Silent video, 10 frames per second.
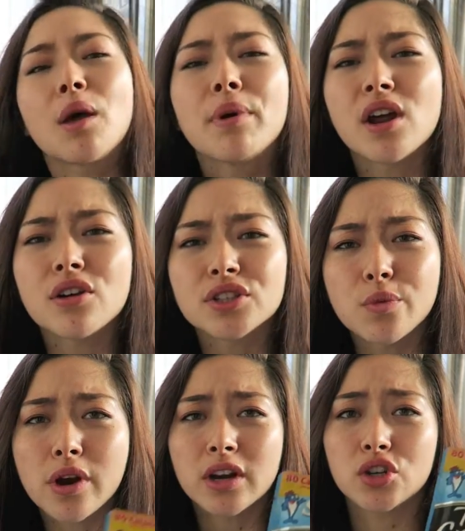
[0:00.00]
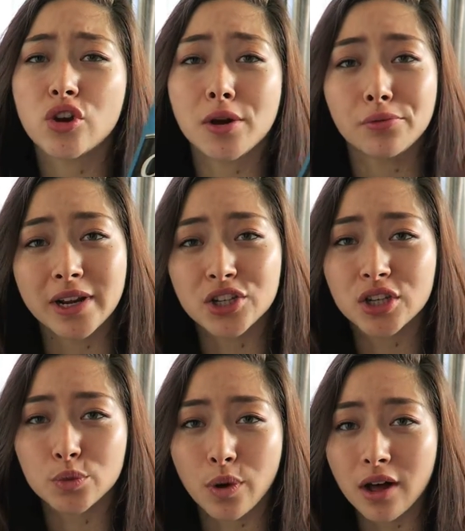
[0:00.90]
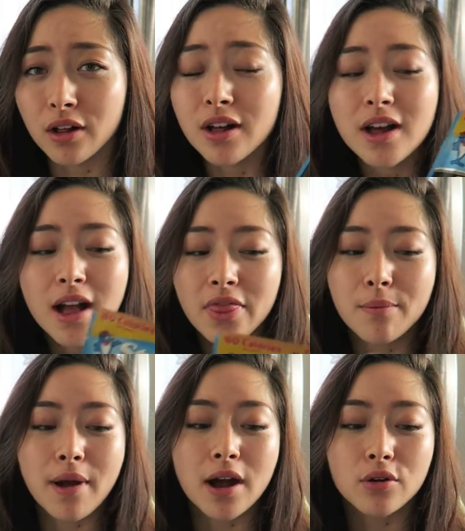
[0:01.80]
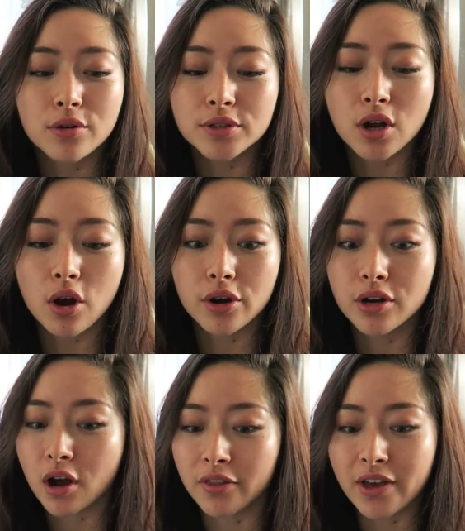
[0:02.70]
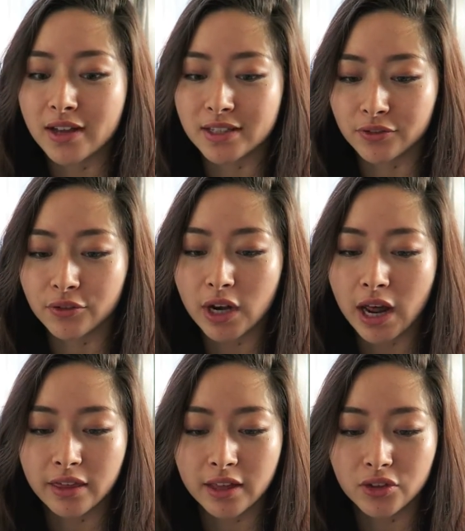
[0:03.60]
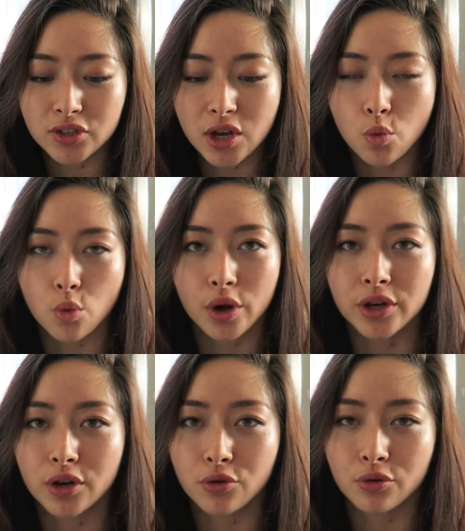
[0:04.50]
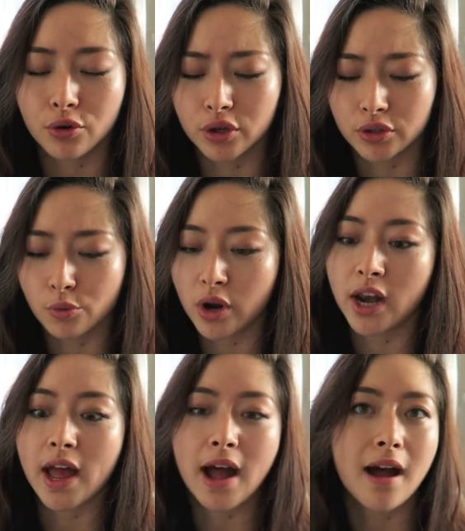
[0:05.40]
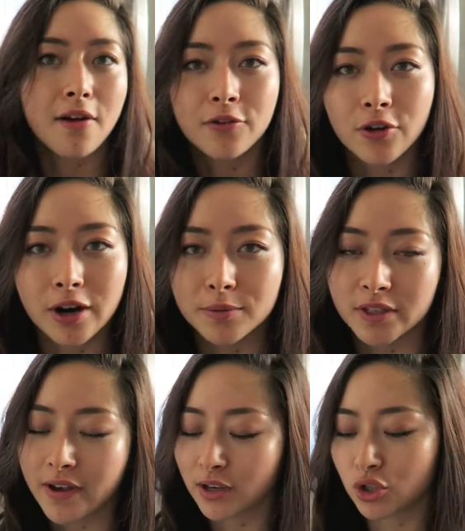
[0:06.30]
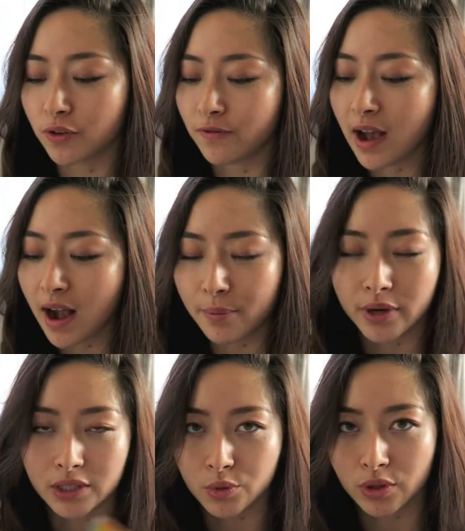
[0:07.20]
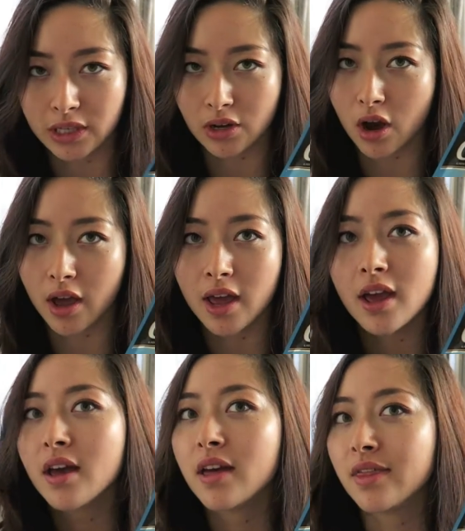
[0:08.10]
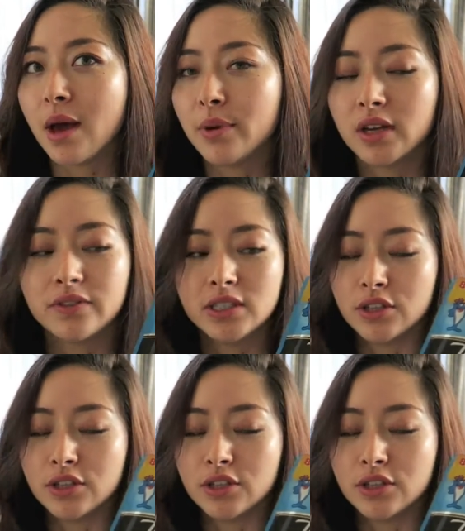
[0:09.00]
But I also wanted to try ranch as well. The macros are not that different. I think there's like 1 or 1.5 grams of extra fat, but it's really not that big of a